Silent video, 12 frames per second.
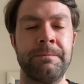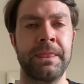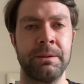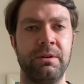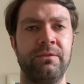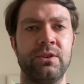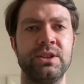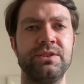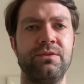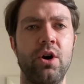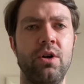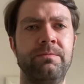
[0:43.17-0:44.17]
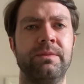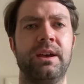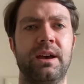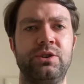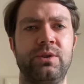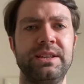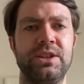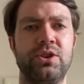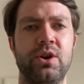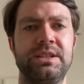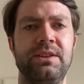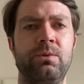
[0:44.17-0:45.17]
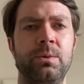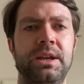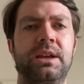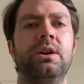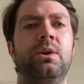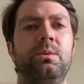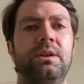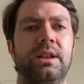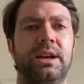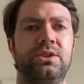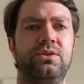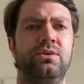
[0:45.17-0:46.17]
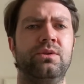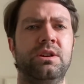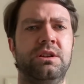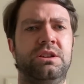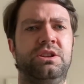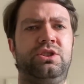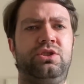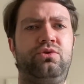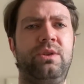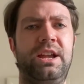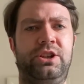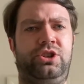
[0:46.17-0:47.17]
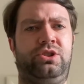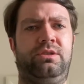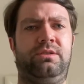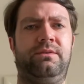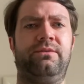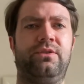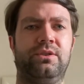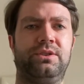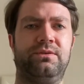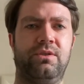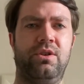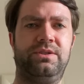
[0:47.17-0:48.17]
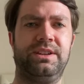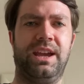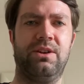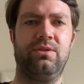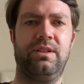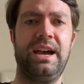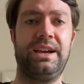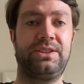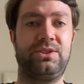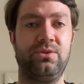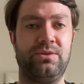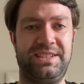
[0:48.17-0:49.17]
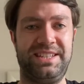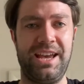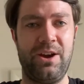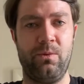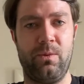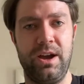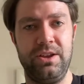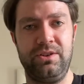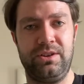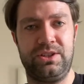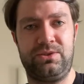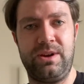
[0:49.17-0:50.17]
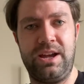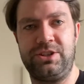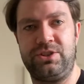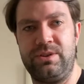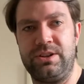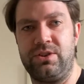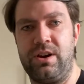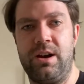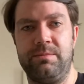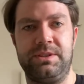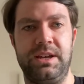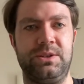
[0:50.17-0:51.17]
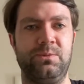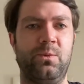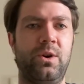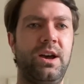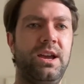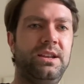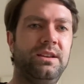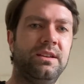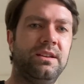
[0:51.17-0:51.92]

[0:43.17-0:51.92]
But first of all, at Transit Tots every week, we like to stretch, first of all, to get relaxed. So see how wide you can stretch your arms nice and wide.